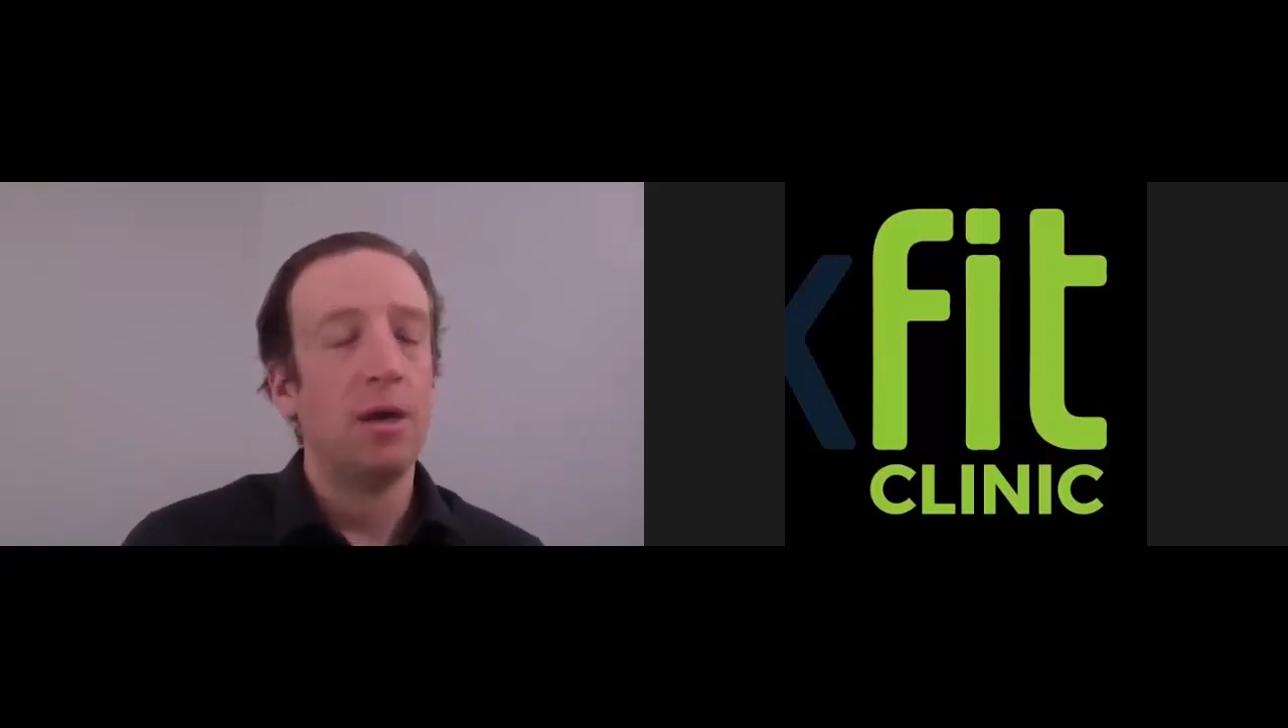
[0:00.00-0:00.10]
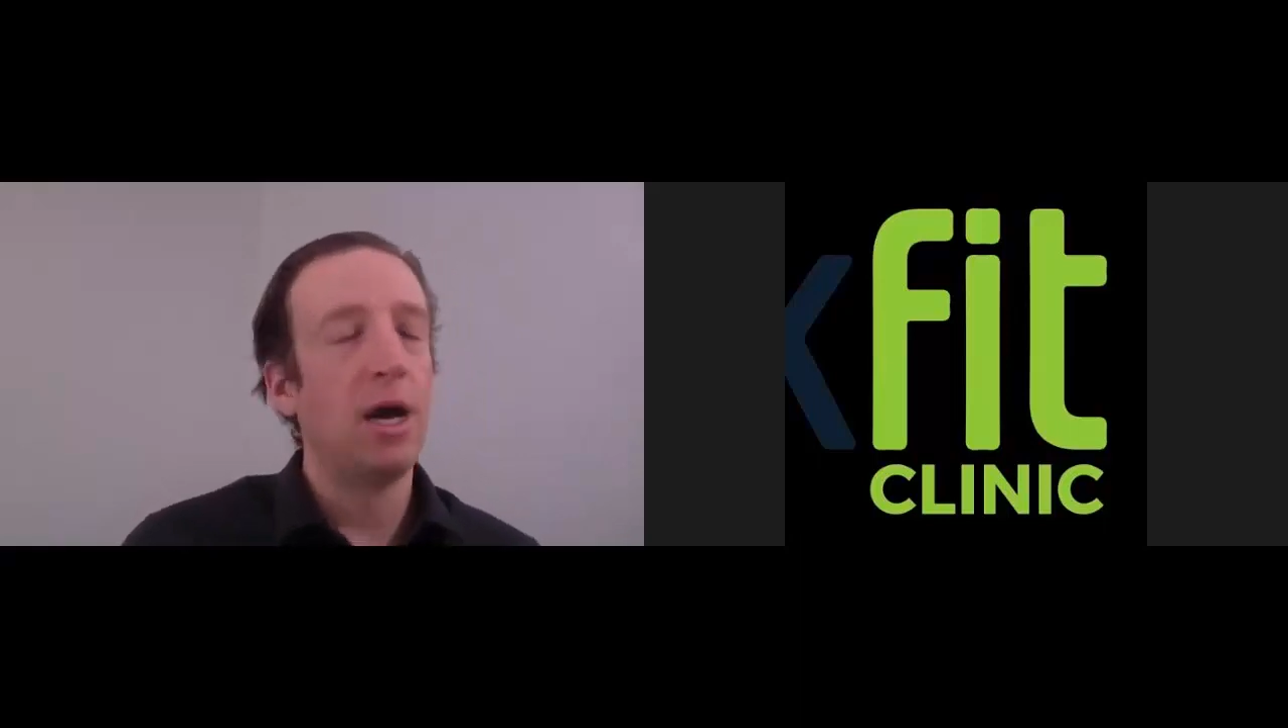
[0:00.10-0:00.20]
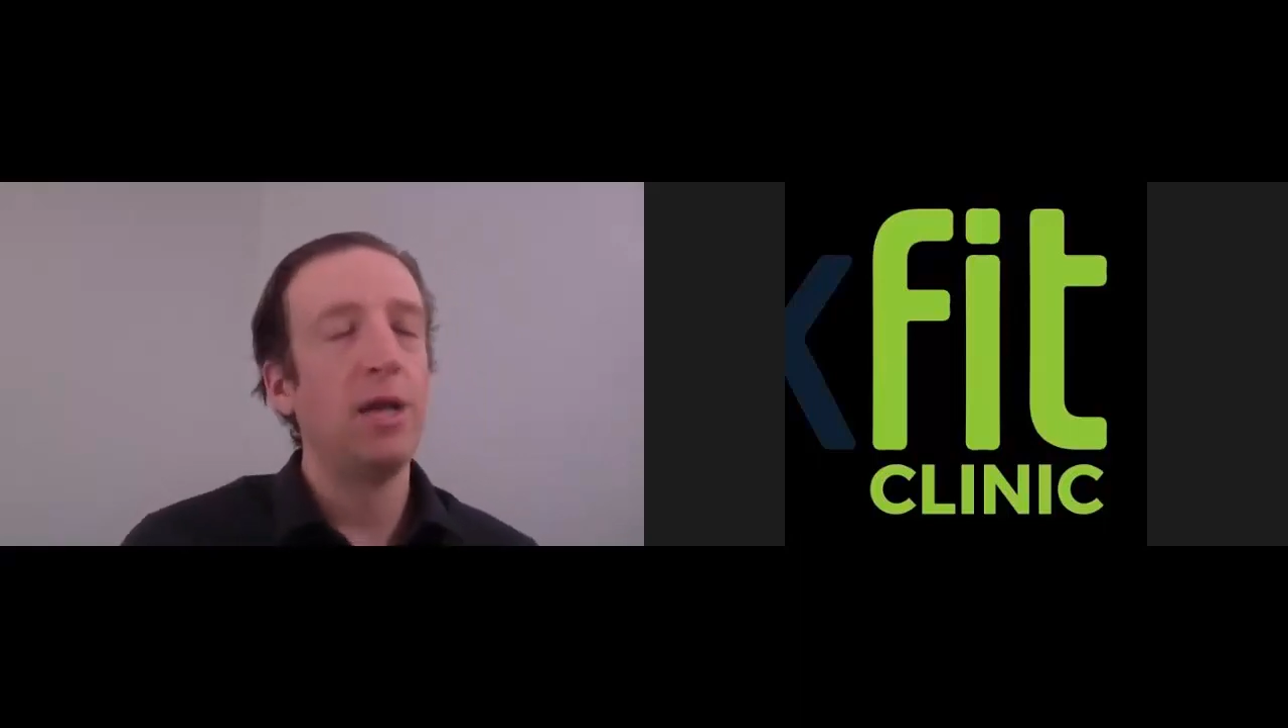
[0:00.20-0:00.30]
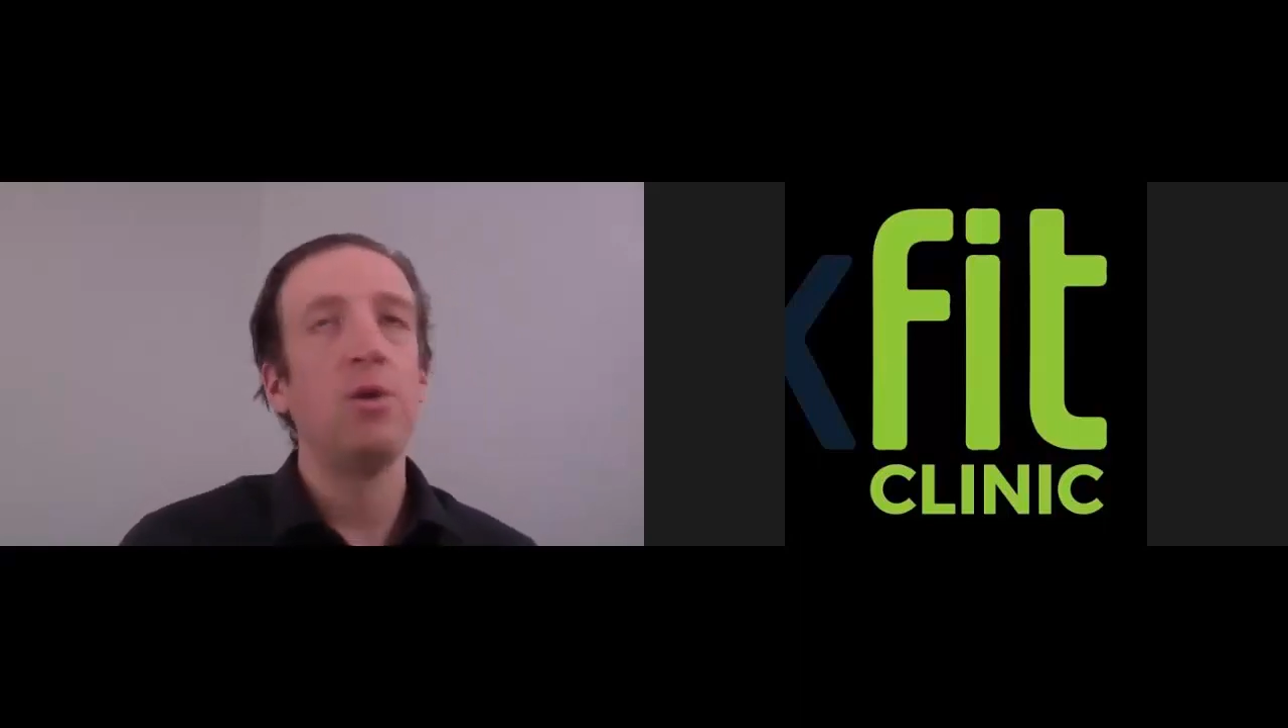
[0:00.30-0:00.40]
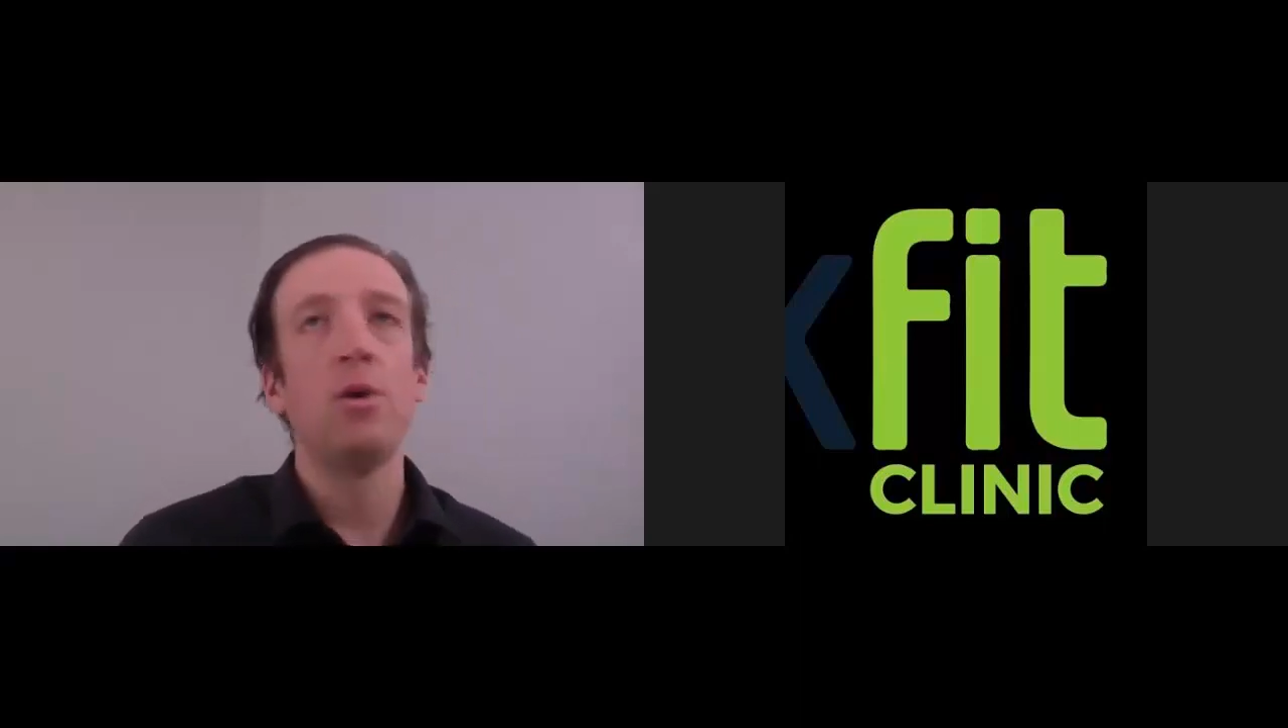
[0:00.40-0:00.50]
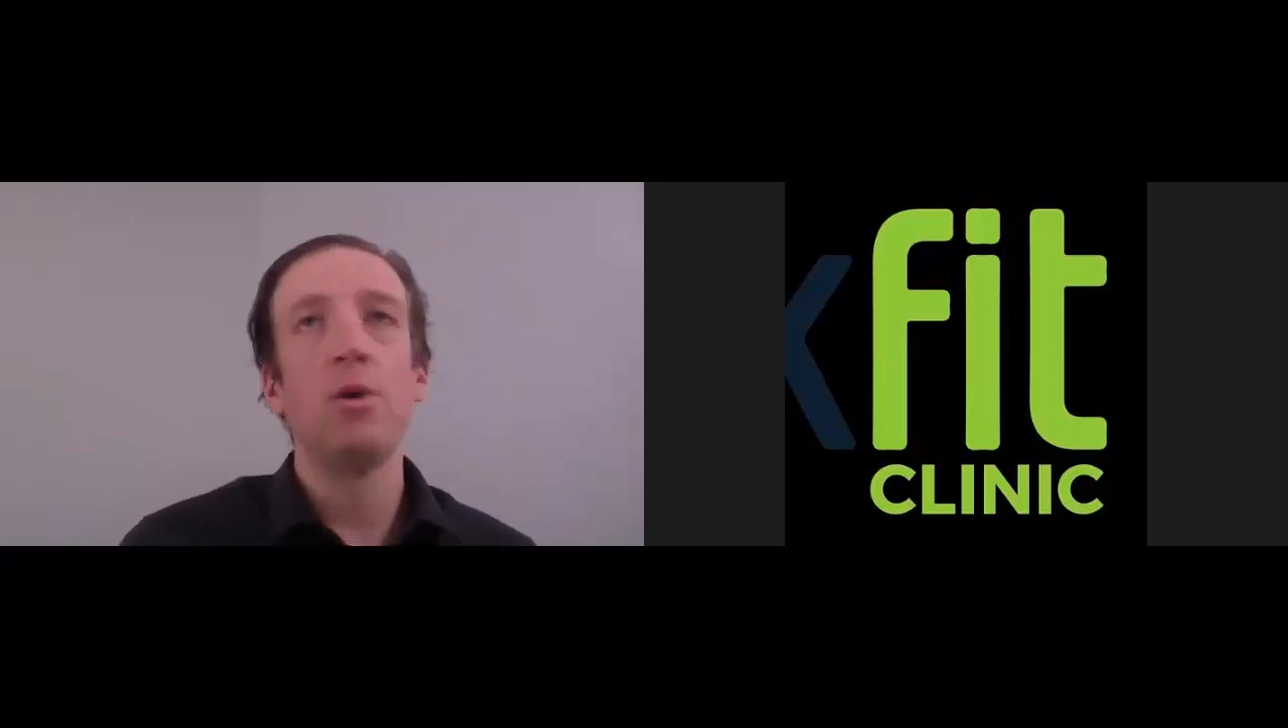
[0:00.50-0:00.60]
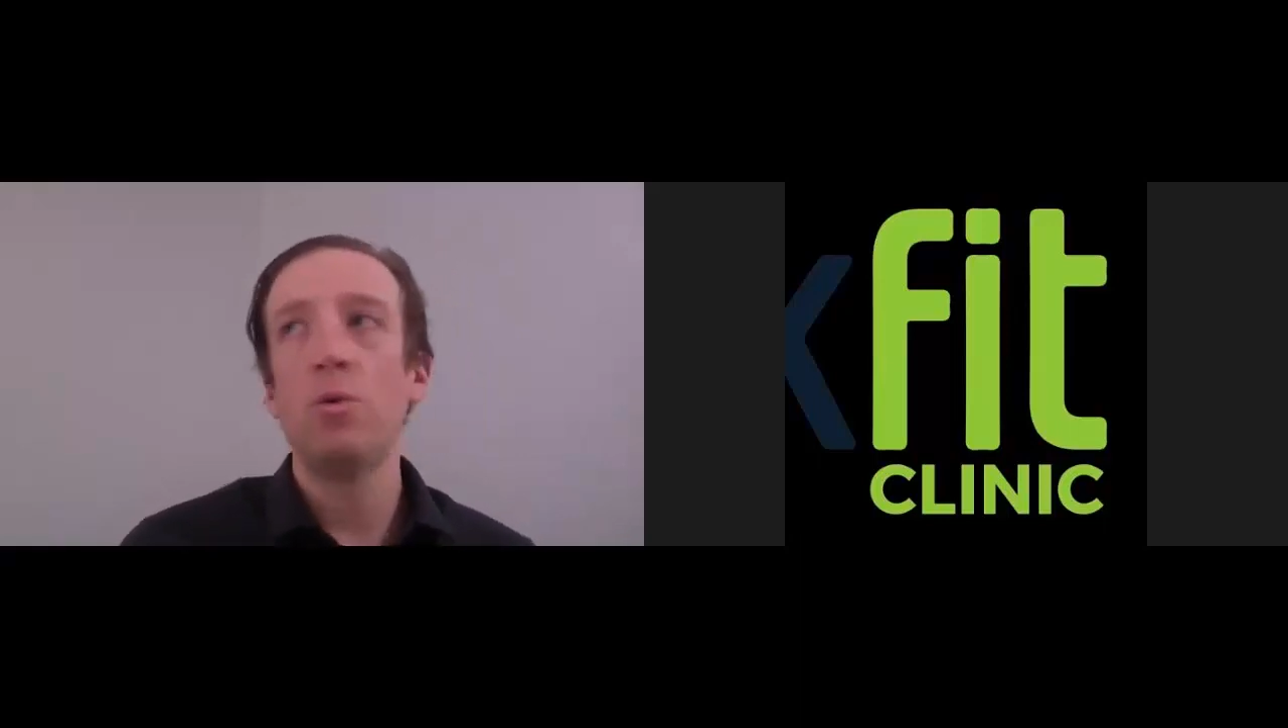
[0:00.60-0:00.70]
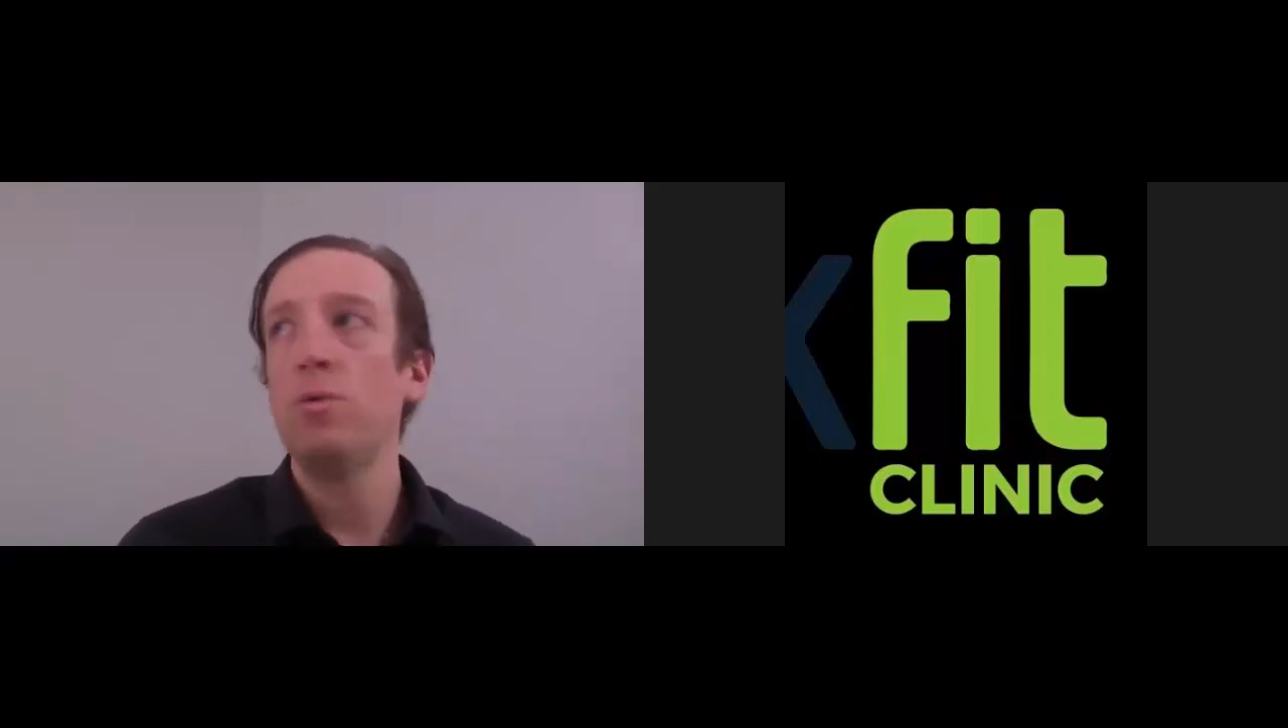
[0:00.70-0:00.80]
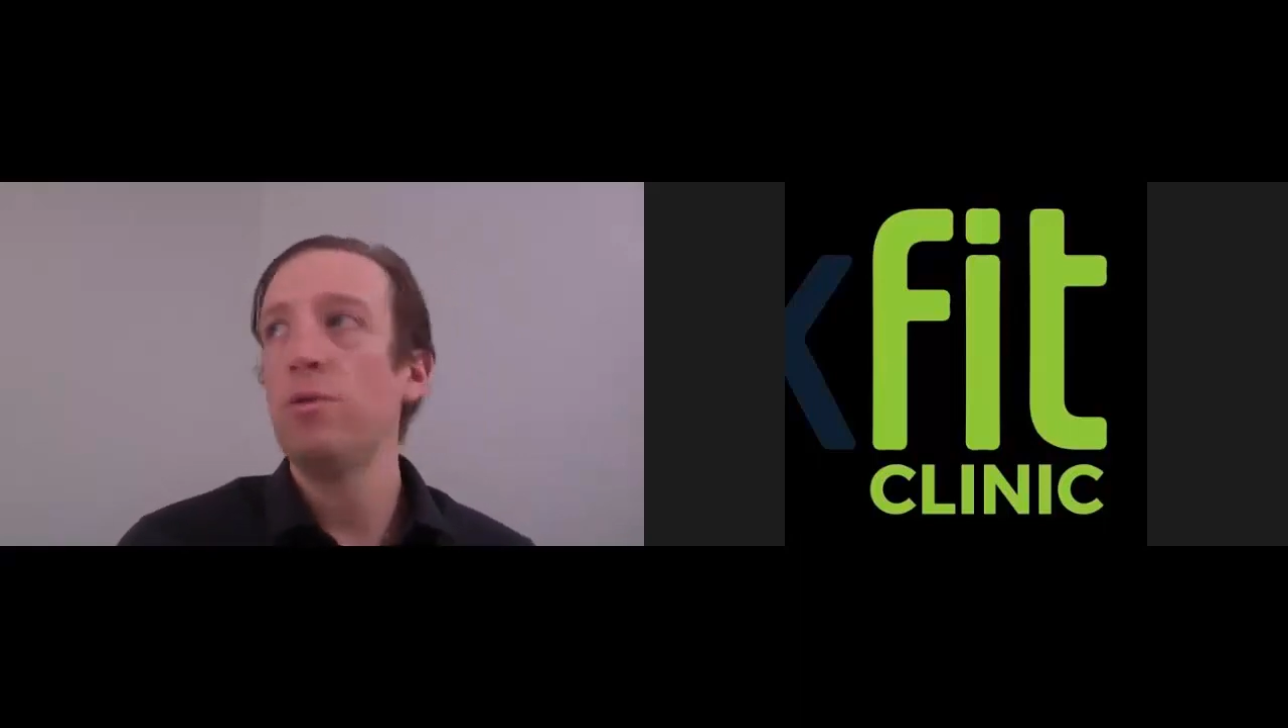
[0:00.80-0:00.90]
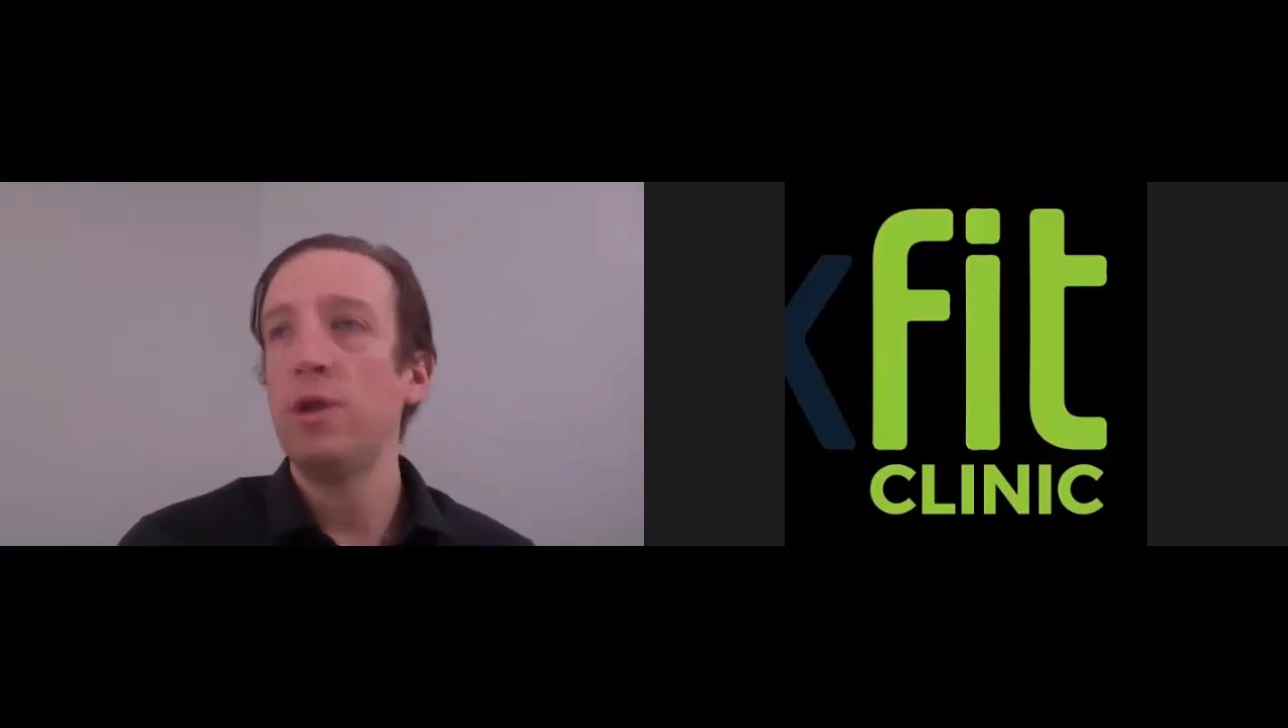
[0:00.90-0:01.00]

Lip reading: I know